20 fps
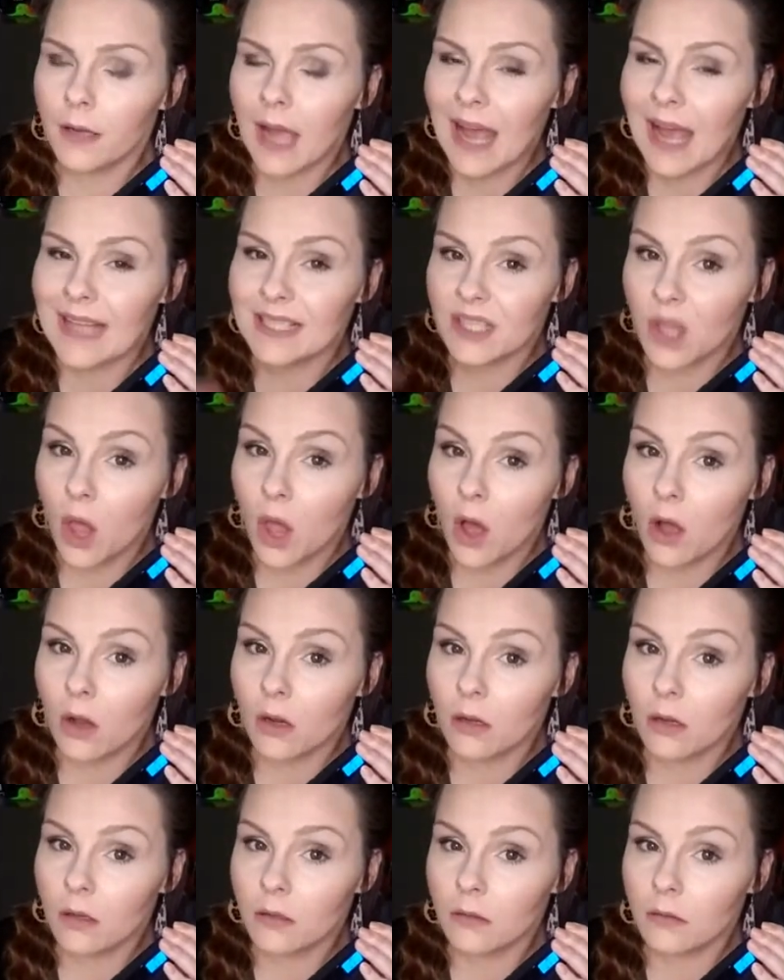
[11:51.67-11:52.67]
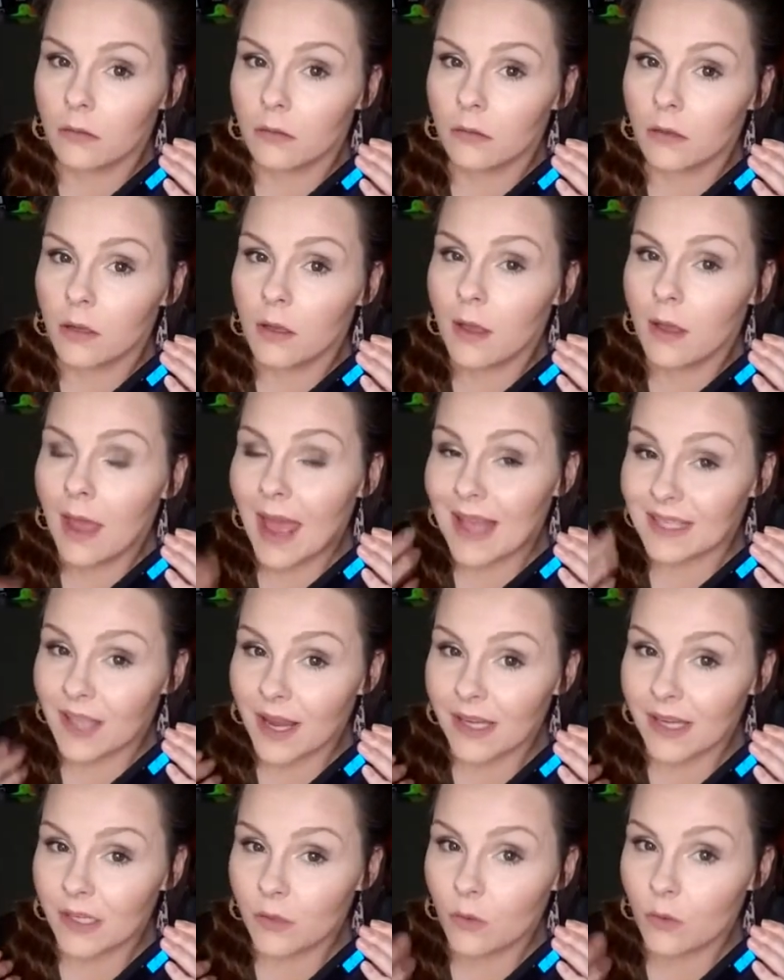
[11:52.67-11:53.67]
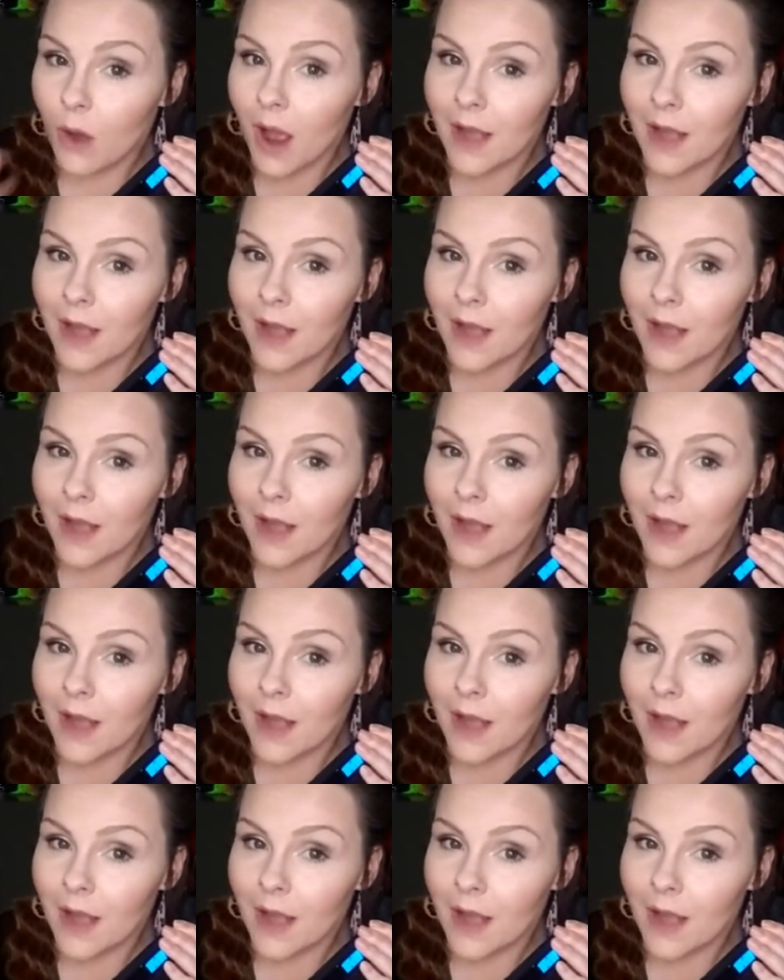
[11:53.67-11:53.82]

as long as I do.